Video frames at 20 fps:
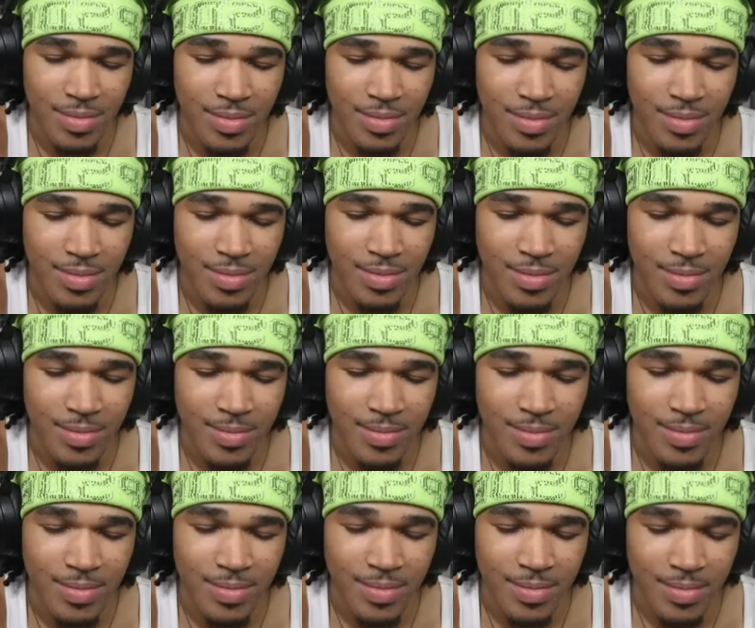
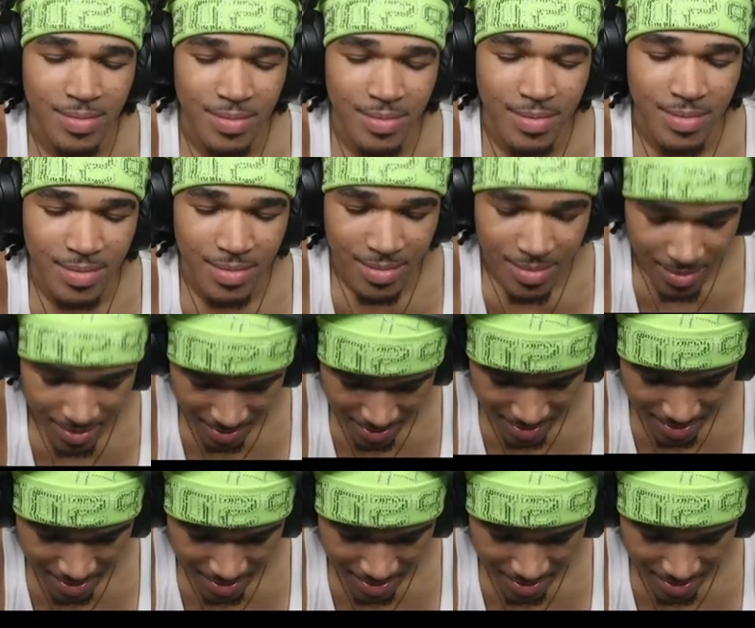Nothing is said.